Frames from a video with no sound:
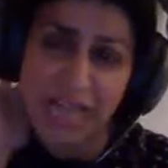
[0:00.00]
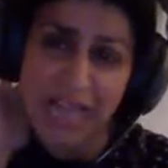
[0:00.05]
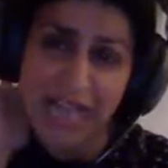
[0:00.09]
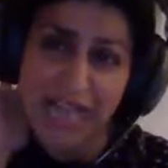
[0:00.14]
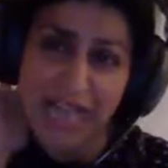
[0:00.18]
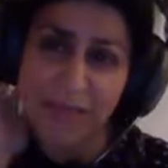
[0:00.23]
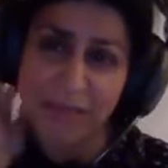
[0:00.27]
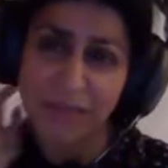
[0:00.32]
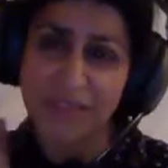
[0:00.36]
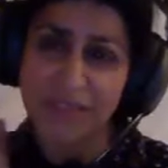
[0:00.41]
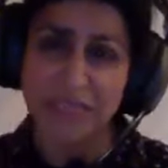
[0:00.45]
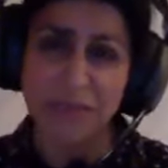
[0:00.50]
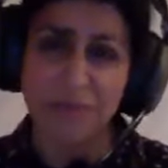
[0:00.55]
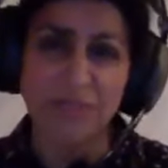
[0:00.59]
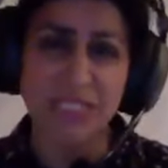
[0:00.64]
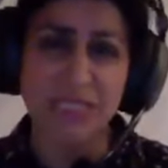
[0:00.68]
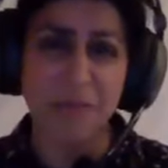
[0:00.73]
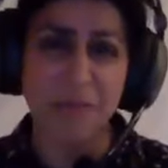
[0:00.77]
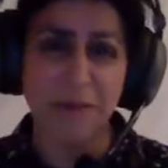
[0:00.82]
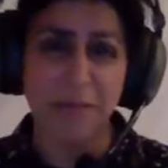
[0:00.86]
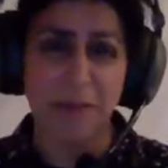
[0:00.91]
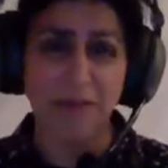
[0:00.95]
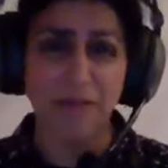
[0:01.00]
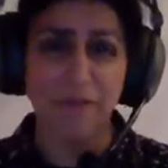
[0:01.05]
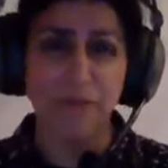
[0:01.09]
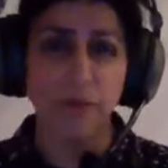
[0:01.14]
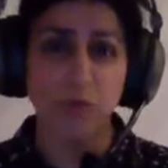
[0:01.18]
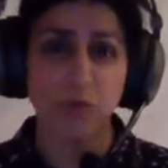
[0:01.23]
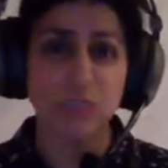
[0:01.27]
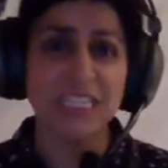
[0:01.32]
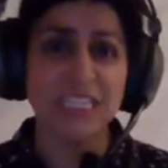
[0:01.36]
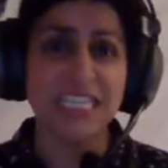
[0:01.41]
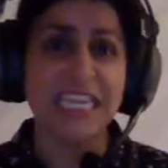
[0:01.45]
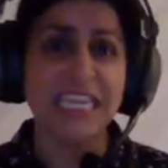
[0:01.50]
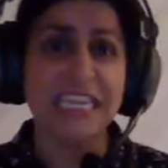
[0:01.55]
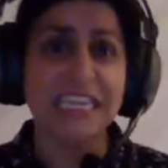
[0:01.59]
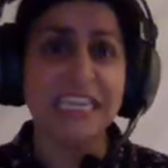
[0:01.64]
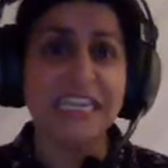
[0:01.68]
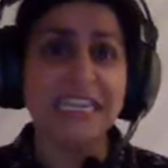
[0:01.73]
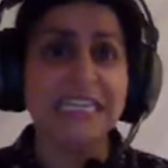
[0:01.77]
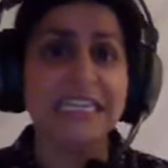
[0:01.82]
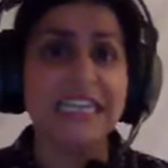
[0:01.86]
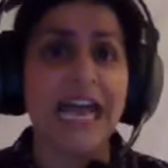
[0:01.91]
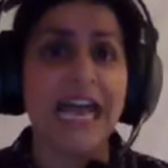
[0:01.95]
Um, I think I must have been about
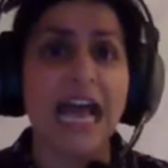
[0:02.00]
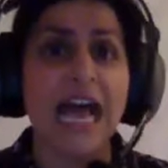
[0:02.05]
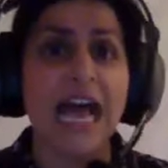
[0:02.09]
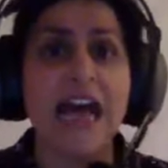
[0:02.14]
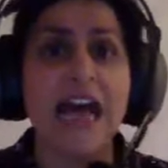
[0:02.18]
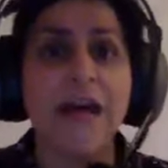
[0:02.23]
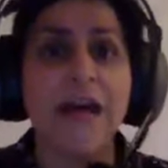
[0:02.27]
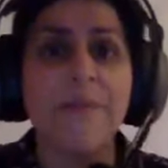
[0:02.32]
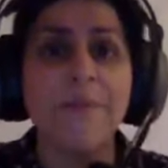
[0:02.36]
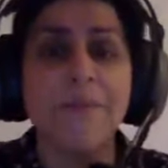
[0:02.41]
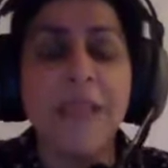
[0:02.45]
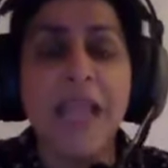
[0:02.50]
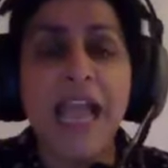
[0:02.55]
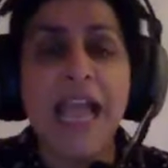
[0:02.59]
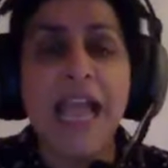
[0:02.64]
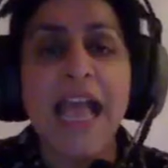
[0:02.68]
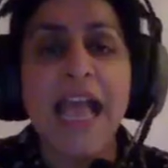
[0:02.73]
14, um,